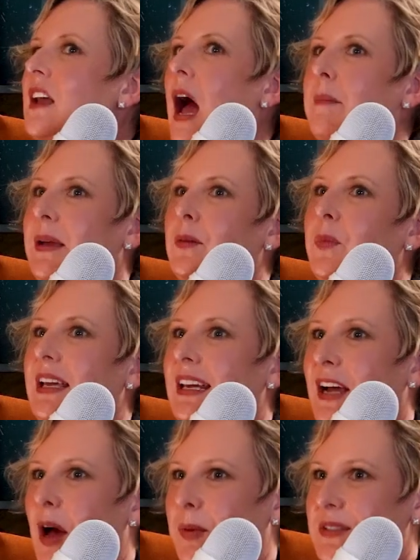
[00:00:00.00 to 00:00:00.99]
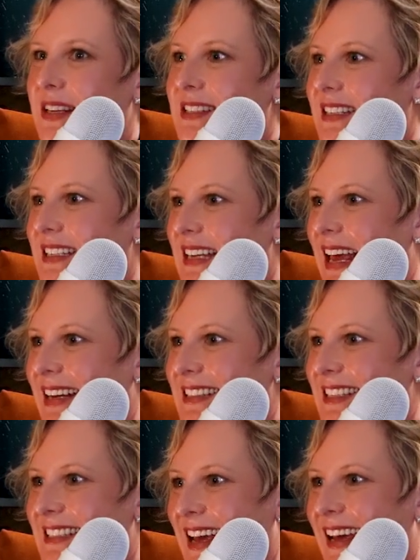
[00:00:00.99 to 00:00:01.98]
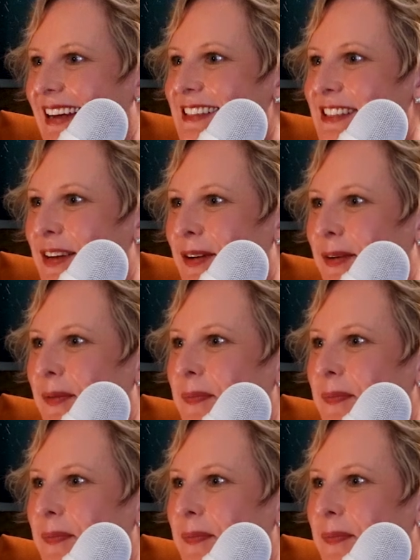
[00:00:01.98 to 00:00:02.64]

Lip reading: I mean, we get a couple dozen eggs a day, so